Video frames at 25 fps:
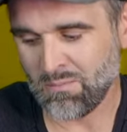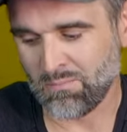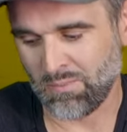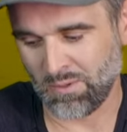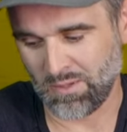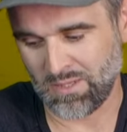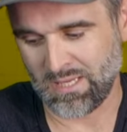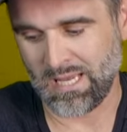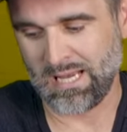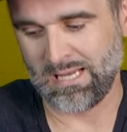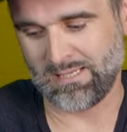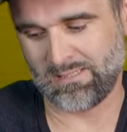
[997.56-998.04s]

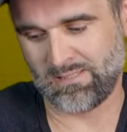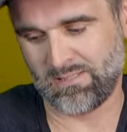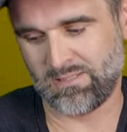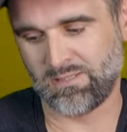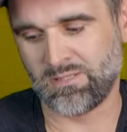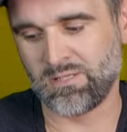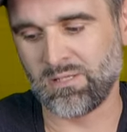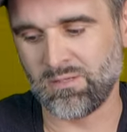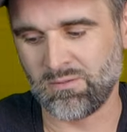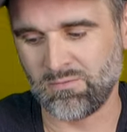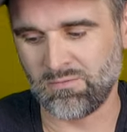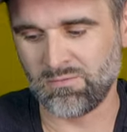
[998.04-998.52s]
But
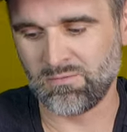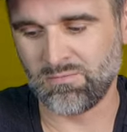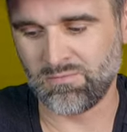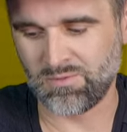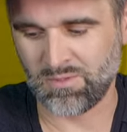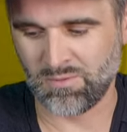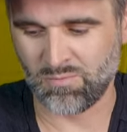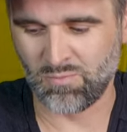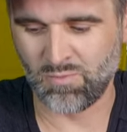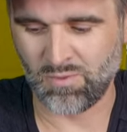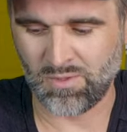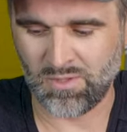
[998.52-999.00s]
yes, you
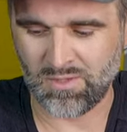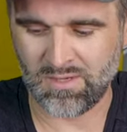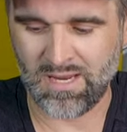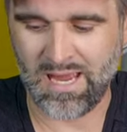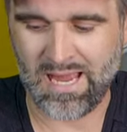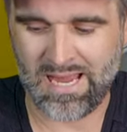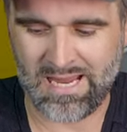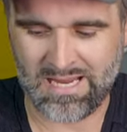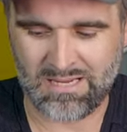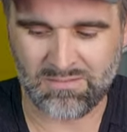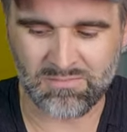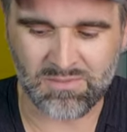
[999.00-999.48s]
wouldn't
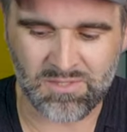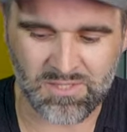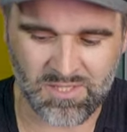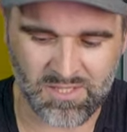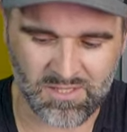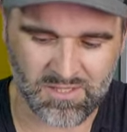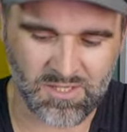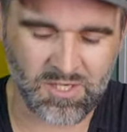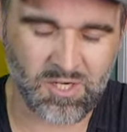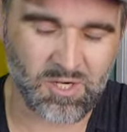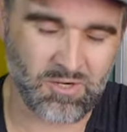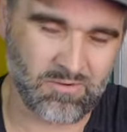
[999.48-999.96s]
aim
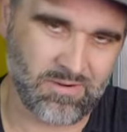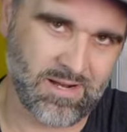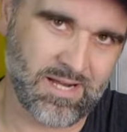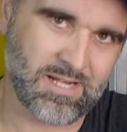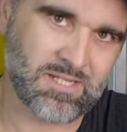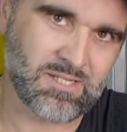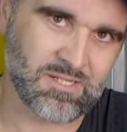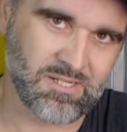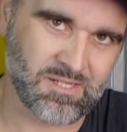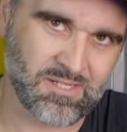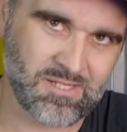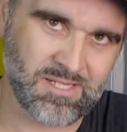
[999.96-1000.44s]
to
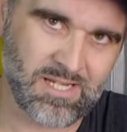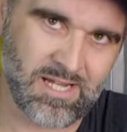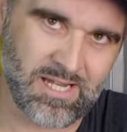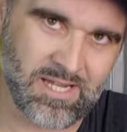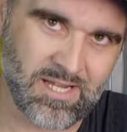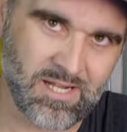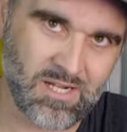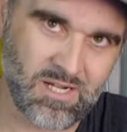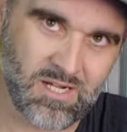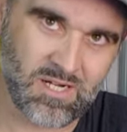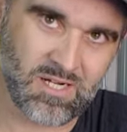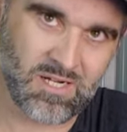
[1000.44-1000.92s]
correct an
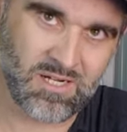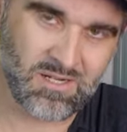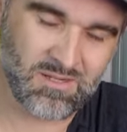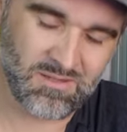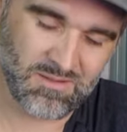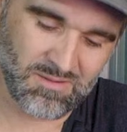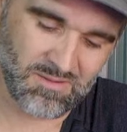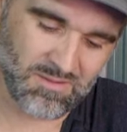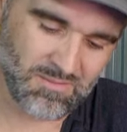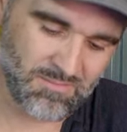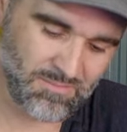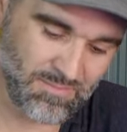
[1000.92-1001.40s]
entire car
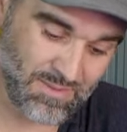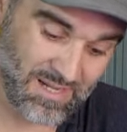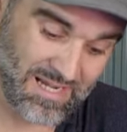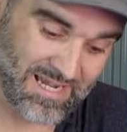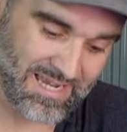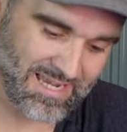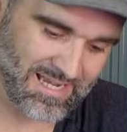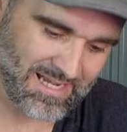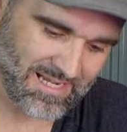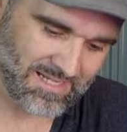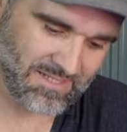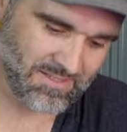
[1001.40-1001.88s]

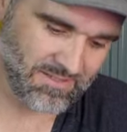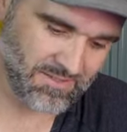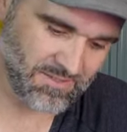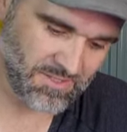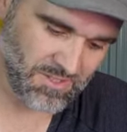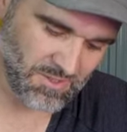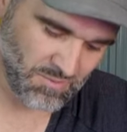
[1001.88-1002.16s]
by hand.